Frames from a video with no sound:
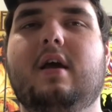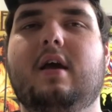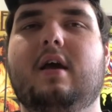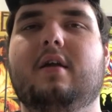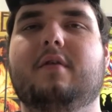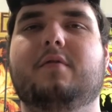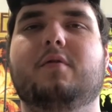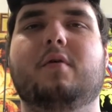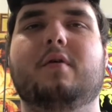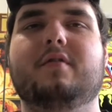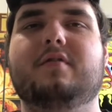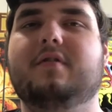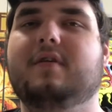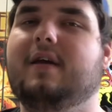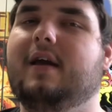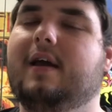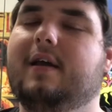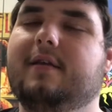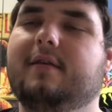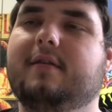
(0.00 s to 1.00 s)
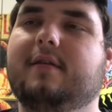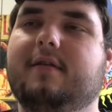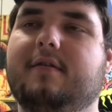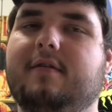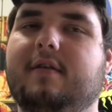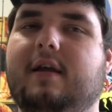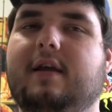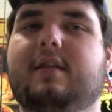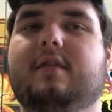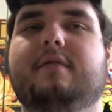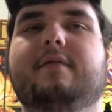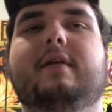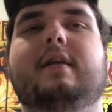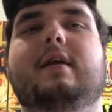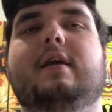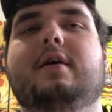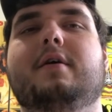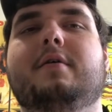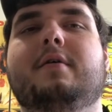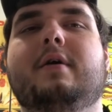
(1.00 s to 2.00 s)
and of course you can dislike the
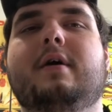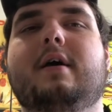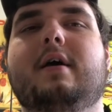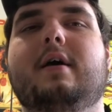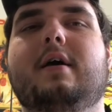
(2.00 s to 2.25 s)
video.